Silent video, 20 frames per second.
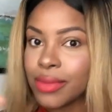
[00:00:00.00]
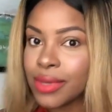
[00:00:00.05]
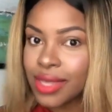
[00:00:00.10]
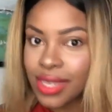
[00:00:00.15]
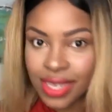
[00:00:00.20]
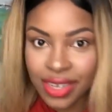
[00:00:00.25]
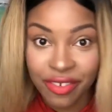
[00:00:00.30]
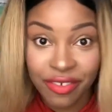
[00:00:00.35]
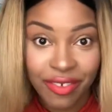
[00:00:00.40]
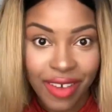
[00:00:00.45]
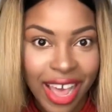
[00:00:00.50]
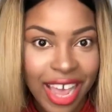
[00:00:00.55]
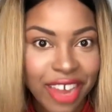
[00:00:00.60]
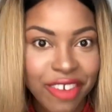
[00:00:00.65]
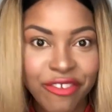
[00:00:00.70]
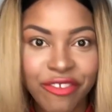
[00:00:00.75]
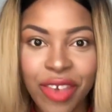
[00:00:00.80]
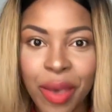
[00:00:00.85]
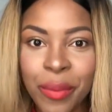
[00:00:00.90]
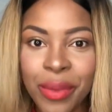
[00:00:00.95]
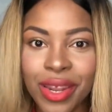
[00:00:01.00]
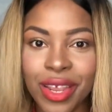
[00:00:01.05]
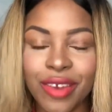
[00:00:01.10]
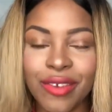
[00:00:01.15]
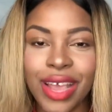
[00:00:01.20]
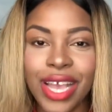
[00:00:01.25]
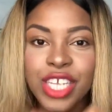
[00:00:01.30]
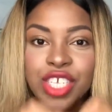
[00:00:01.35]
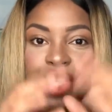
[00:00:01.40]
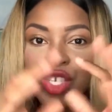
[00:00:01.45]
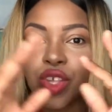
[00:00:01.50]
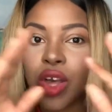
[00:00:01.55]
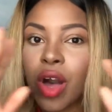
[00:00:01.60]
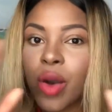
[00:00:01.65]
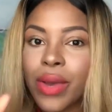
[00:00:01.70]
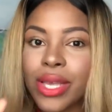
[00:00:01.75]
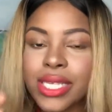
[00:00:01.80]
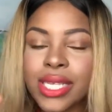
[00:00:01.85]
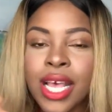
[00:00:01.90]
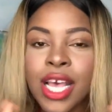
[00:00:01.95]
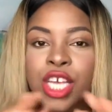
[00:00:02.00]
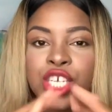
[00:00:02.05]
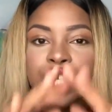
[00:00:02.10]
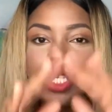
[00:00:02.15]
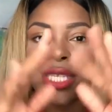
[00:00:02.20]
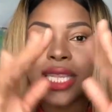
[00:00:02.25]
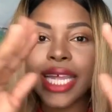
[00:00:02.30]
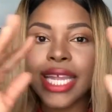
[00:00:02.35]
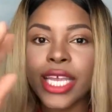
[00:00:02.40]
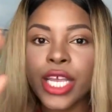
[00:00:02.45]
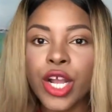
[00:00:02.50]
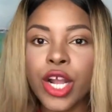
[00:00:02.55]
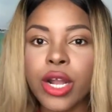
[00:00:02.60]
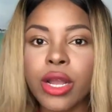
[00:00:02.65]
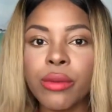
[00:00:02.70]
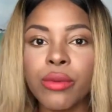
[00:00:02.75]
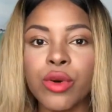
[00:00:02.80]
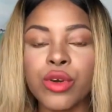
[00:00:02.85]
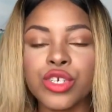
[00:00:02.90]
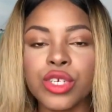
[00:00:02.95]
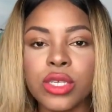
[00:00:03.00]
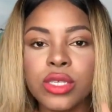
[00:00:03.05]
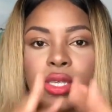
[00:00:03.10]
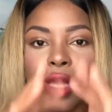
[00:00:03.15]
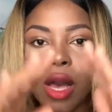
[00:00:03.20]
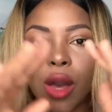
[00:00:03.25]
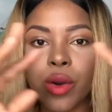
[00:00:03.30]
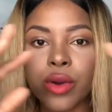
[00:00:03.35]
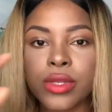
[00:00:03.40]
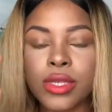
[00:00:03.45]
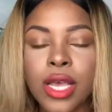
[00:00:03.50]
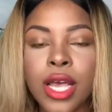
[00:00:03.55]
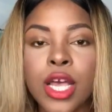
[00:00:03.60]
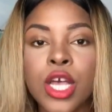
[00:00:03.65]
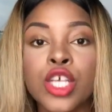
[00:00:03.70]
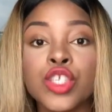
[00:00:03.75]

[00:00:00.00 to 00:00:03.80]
The divine feminine, right? She's letting her emotions out.